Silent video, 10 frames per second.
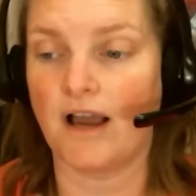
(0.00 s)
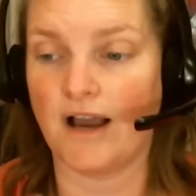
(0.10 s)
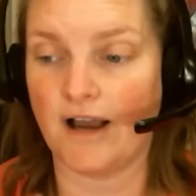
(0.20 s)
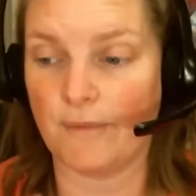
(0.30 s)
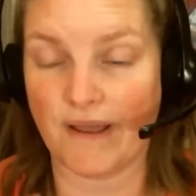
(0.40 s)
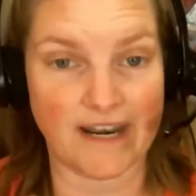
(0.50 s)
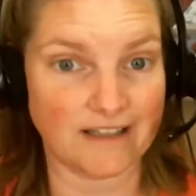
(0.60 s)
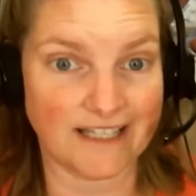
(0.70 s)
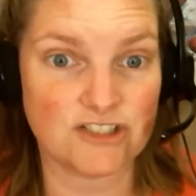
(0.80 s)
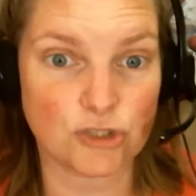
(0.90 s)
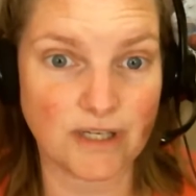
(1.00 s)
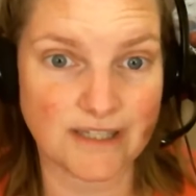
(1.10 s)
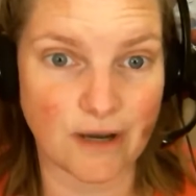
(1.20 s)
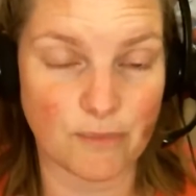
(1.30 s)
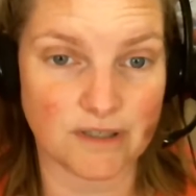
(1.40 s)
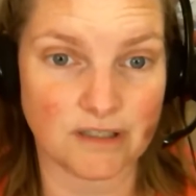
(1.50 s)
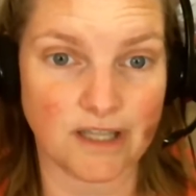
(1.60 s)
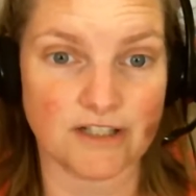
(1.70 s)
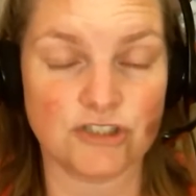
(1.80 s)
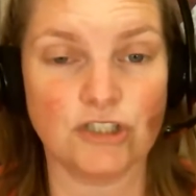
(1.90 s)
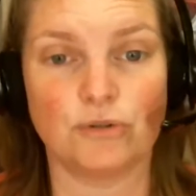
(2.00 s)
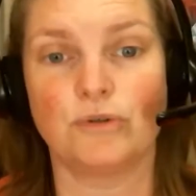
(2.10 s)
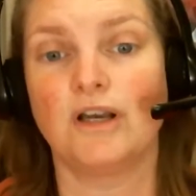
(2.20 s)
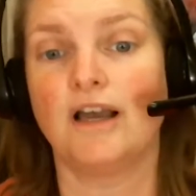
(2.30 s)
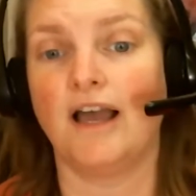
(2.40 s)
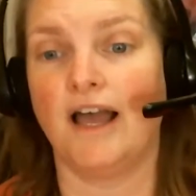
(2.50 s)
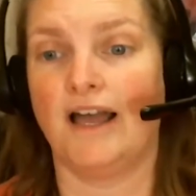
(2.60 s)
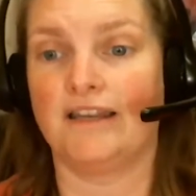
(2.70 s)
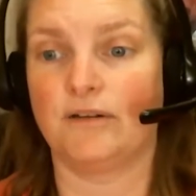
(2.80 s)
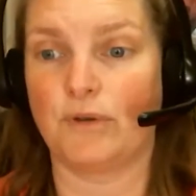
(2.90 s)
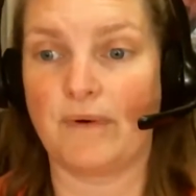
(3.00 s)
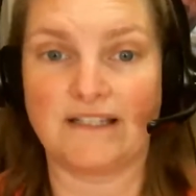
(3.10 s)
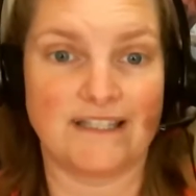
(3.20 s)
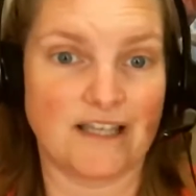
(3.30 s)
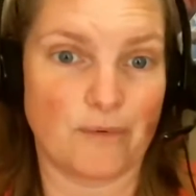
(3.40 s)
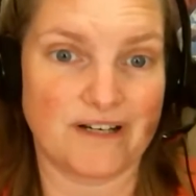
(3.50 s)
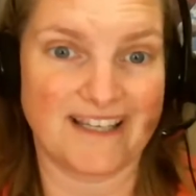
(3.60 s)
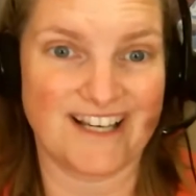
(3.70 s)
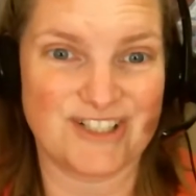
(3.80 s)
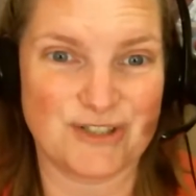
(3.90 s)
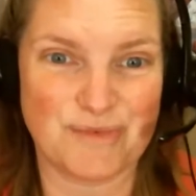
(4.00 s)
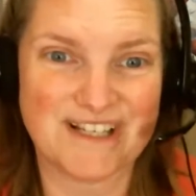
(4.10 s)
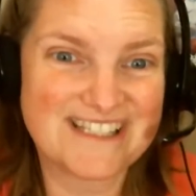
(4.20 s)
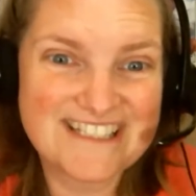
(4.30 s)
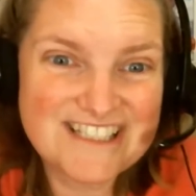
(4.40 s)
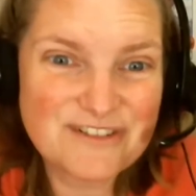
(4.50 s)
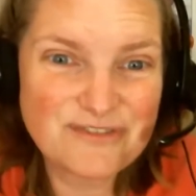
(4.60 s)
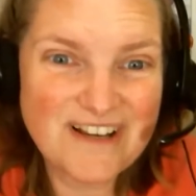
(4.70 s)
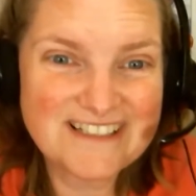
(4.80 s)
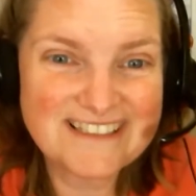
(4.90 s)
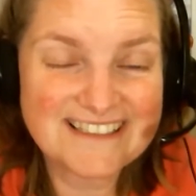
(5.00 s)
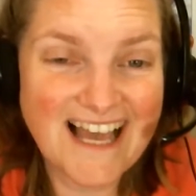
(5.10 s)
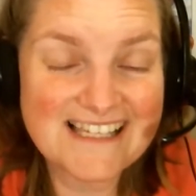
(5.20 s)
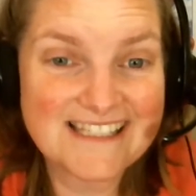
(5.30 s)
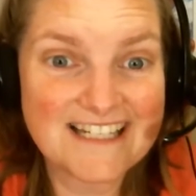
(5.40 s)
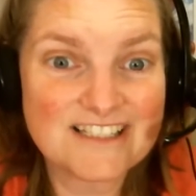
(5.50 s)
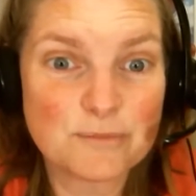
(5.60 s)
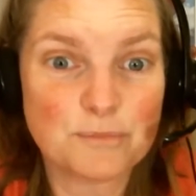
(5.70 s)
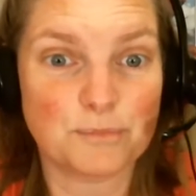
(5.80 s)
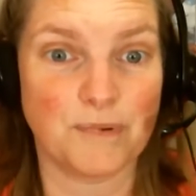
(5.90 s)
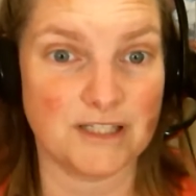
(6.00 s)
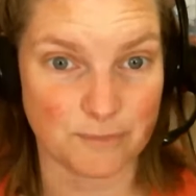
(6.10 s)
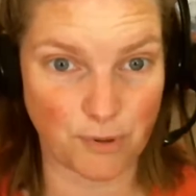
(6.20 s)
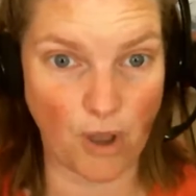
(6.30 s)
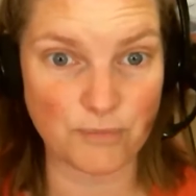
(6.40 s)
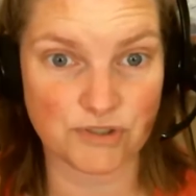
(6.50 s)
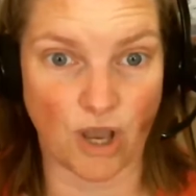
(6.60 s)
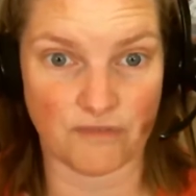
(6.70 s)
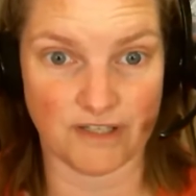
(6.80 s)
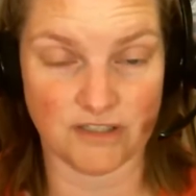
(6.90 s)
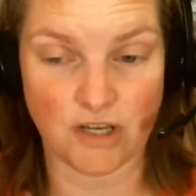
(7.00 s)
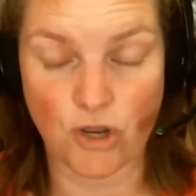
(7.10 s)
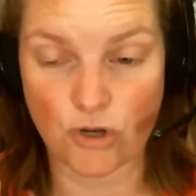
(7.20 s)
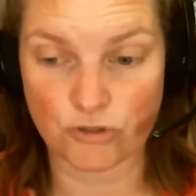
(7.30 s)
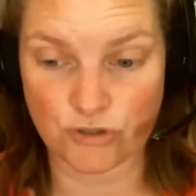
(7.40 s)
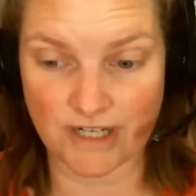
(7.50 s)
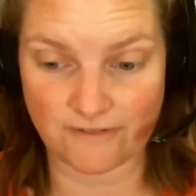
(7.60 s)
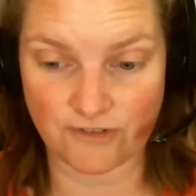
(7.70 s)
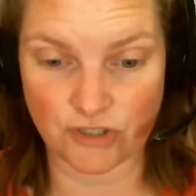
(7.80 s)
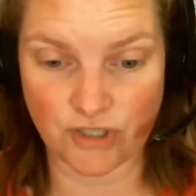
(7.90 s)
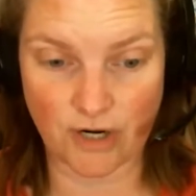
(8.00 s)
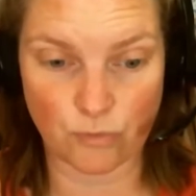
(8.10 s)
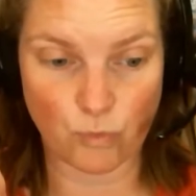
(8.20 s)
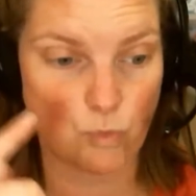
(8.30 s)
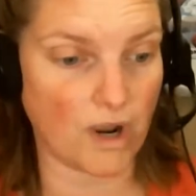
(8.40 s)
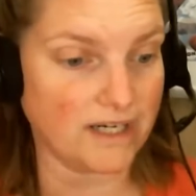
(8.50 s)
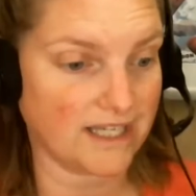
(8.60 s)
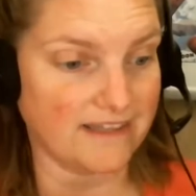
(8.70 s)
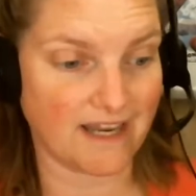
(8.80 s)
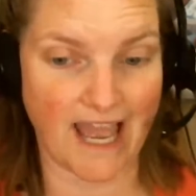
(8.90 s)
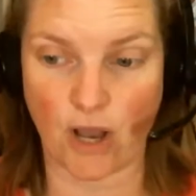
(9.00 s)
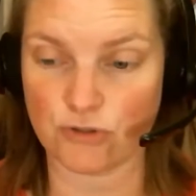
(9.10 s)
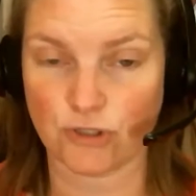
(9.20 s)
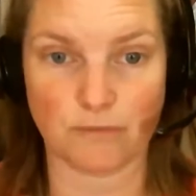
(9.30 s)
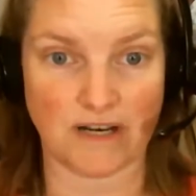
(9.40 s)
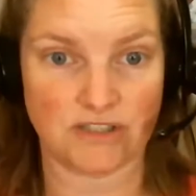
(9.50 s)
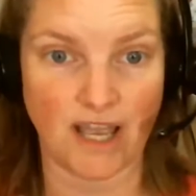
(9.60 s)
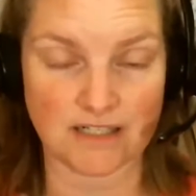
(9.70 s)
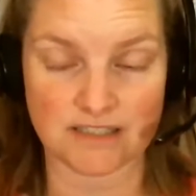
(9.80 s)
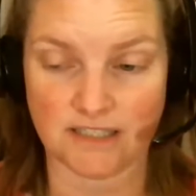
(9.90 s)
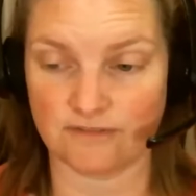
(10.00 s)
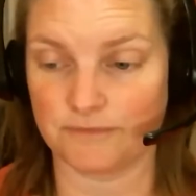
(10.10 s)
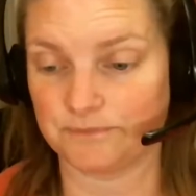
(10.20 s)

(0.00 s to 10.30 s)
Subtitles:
And I enjoyed that one a lot too. And we might take that one again too, because it's just a fun class and is problem solving, trying to figure out what in the house could match the adjective.